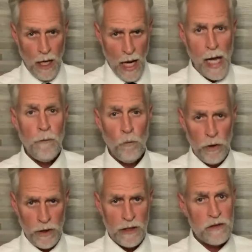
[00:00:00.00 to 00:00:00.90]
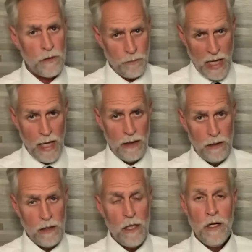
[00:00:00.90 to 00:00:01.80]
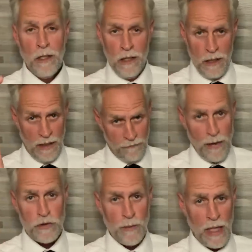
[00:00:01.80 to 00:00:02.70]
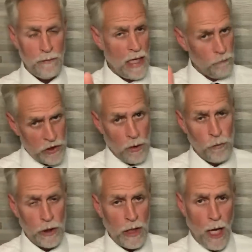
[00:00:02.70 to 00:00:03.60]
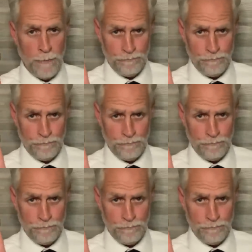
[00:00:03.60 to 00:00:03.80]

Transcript: I'm willing to bet, if I was a betting man, which I'm really not,